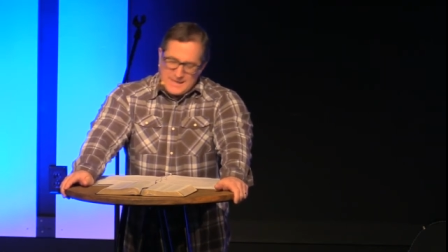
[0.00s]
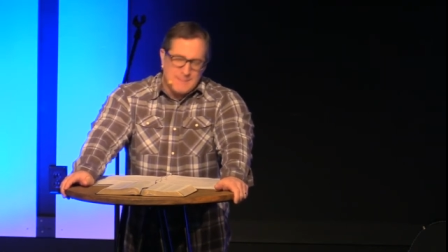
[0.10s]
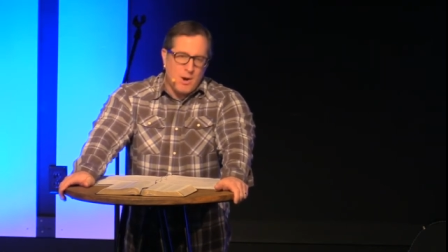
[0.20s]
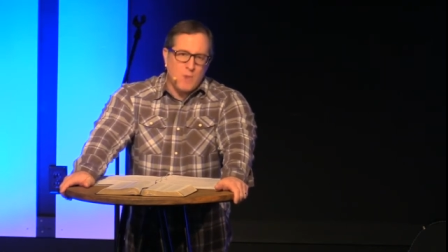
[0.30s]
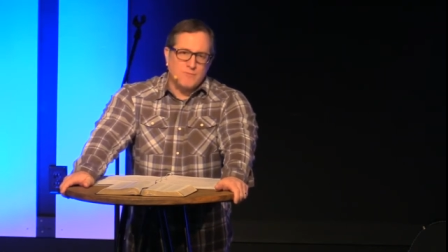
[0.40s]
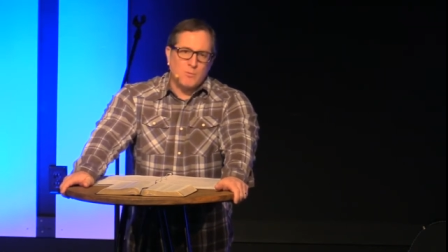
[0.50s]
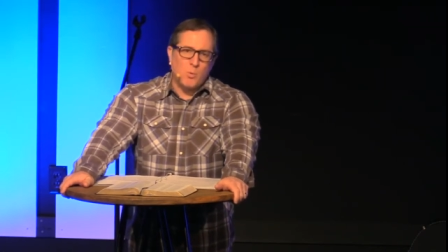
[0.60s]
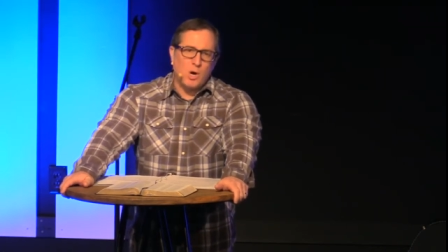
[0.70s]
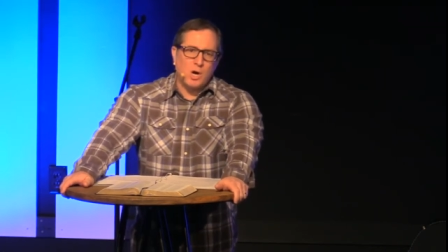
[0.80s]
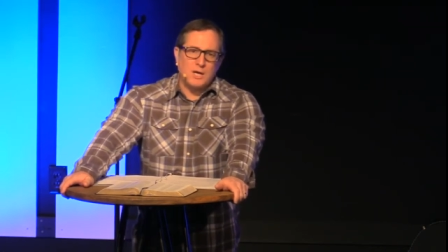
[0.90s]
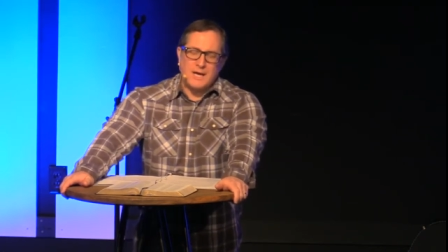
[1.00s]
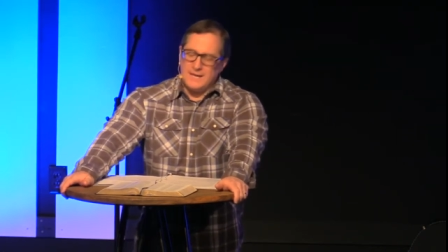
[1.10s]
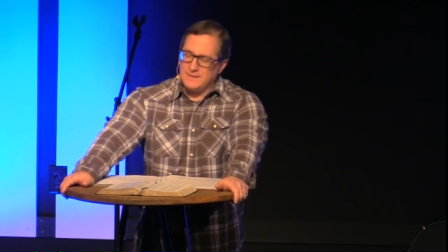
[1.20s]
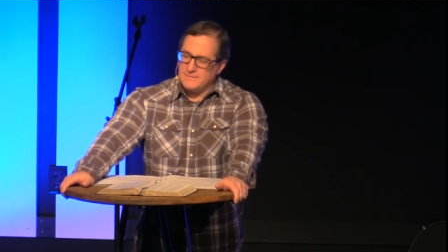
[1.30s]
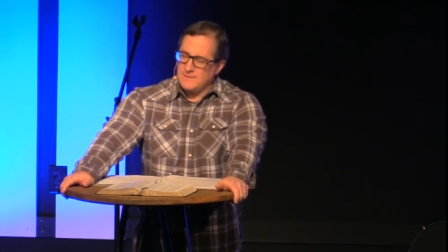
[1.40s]
came home from work
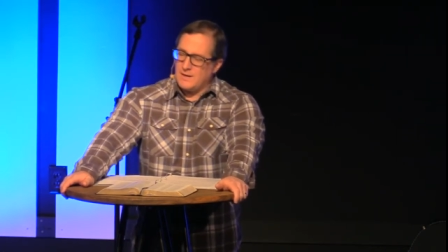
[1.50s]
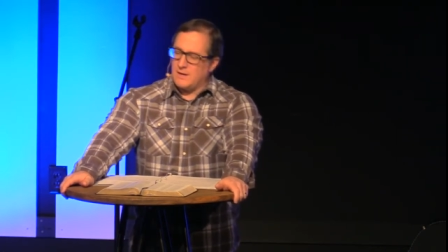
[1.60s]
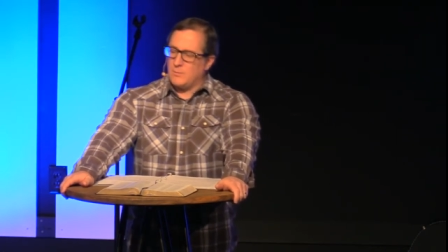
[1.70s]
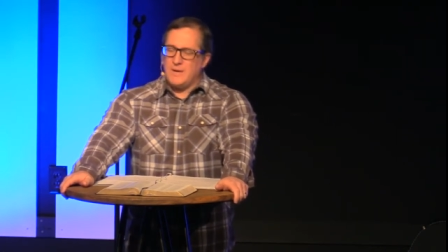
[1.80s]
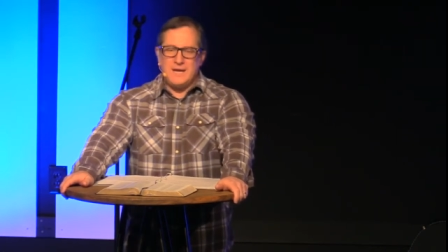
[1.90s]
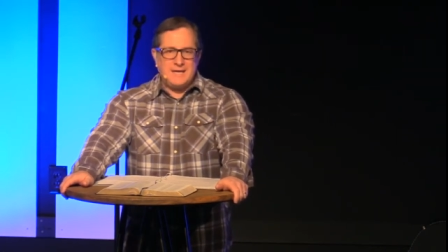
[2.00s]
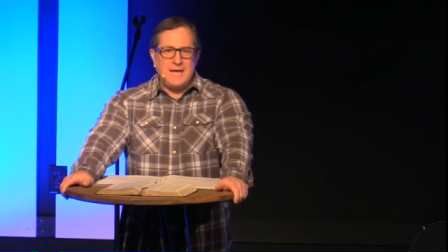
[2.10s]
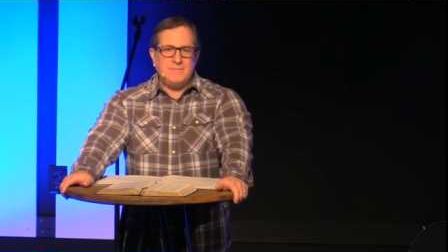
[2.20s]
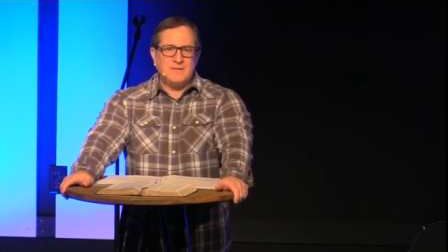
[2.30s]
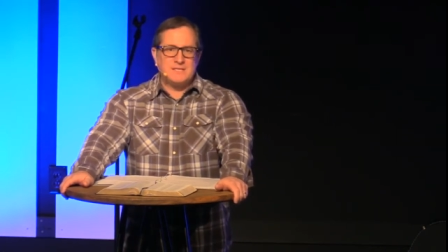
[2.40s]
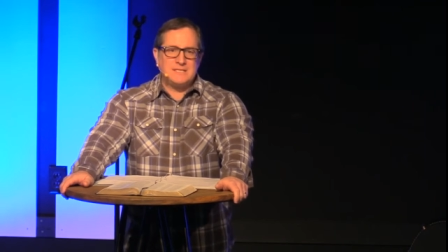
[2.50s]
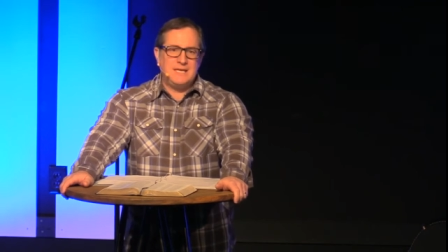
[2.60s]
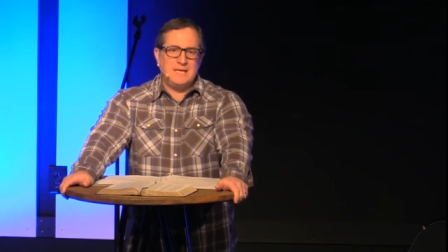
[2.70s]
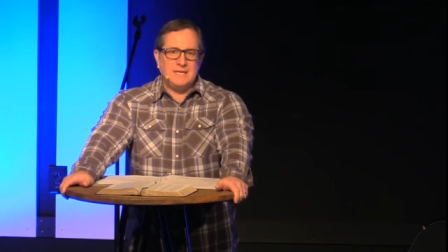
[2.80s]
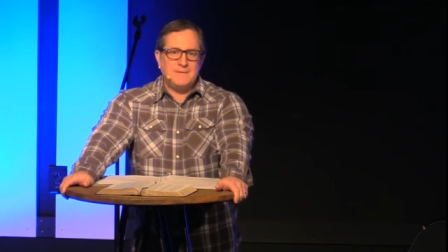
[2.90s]
and we had named this
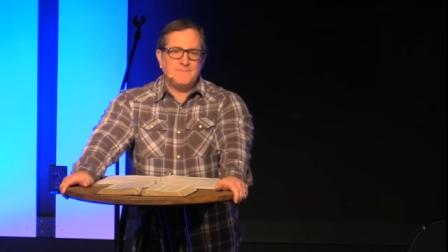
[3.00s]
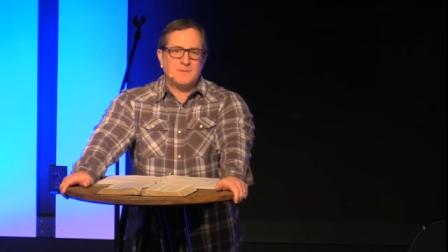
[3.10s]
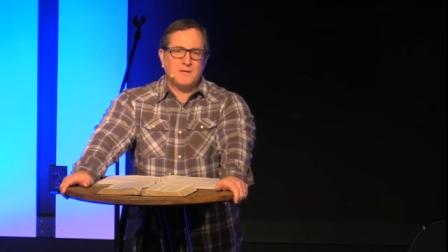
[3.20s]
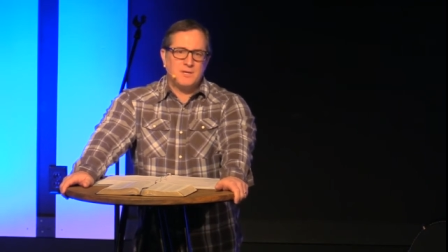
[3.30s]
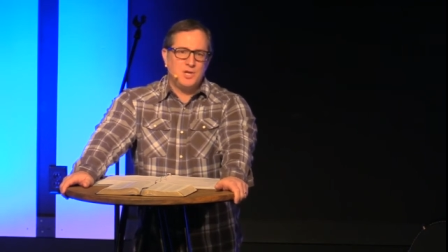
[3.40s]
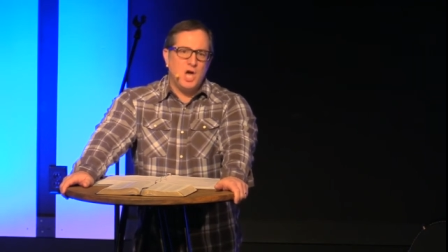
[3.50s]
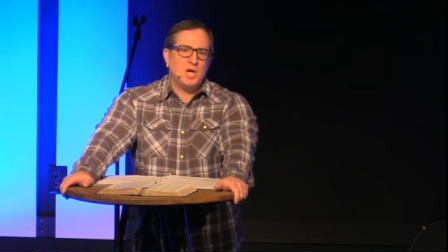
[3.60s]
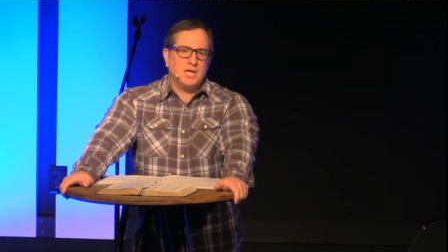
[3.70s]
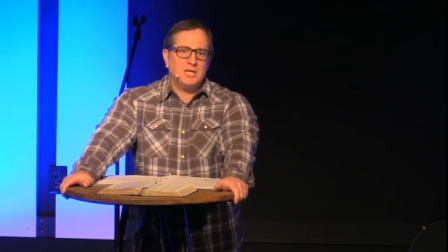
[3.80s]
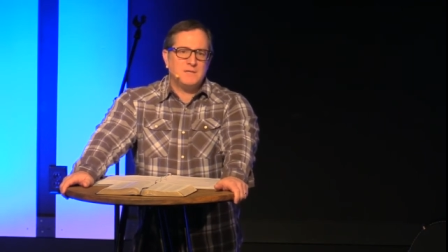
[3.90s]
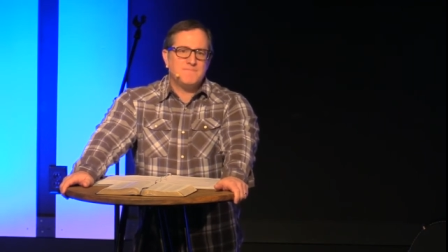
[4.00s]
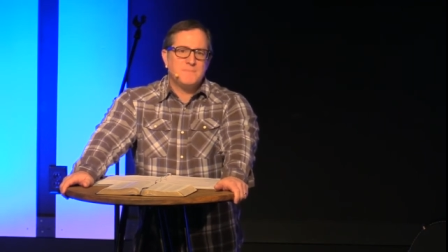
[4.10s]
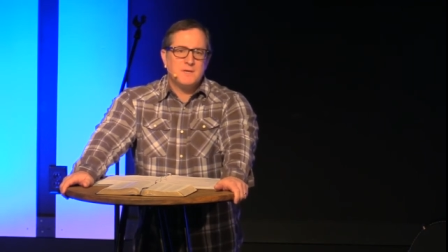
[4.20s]
kitty Nugget.